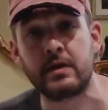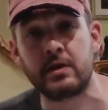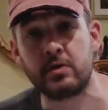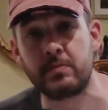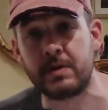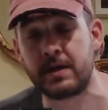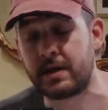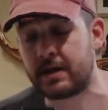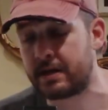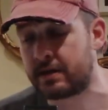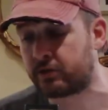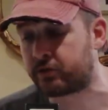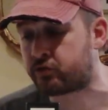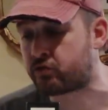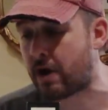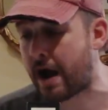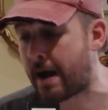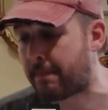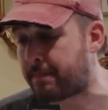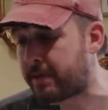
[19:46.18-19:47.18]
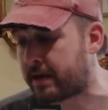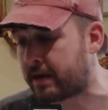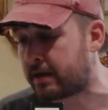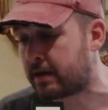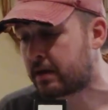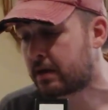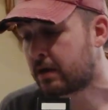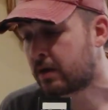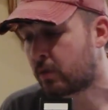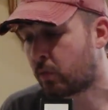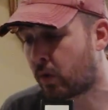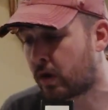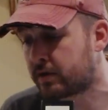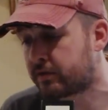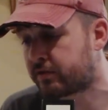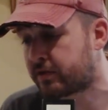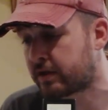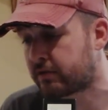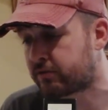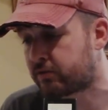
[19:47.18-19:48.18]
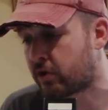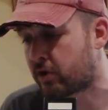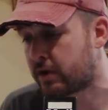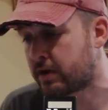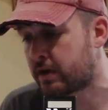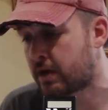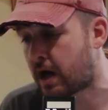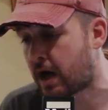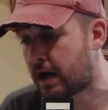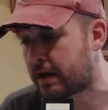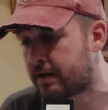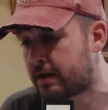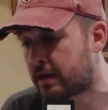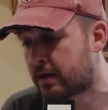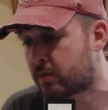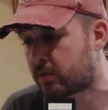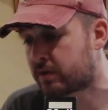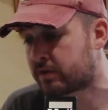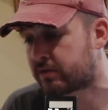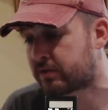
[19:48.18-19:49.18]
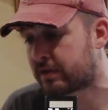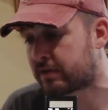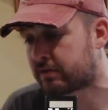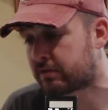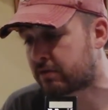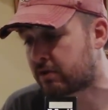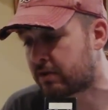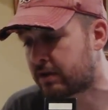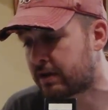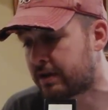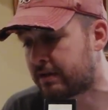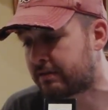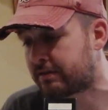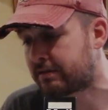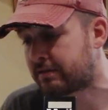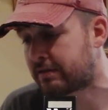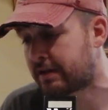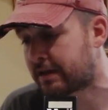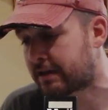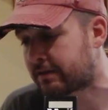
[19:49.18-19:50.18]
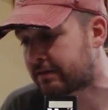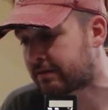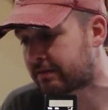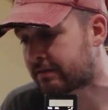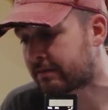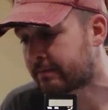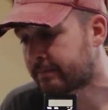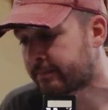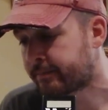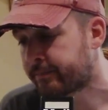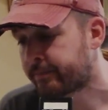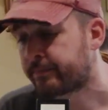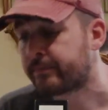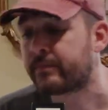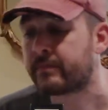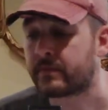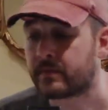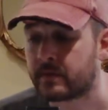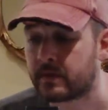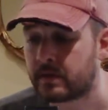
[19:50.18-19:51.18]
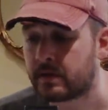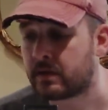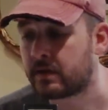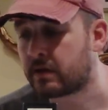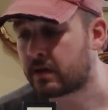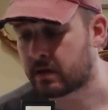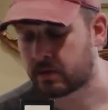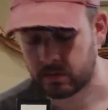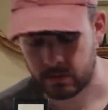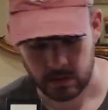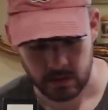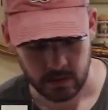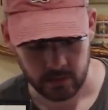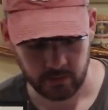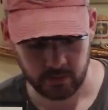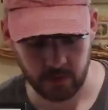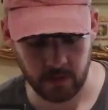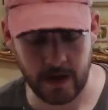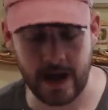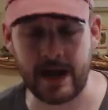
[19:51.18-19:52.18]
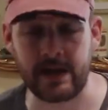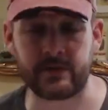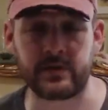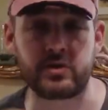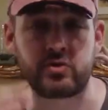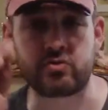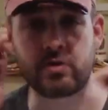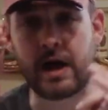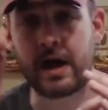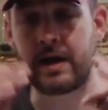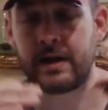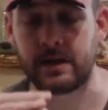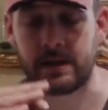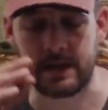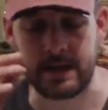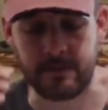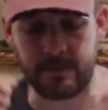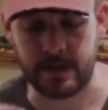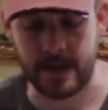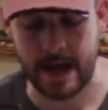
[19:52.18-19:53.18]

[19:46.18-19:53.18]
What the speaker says: Humidity is dropping. One says 39, the other one says 36. So as it drops, it'll even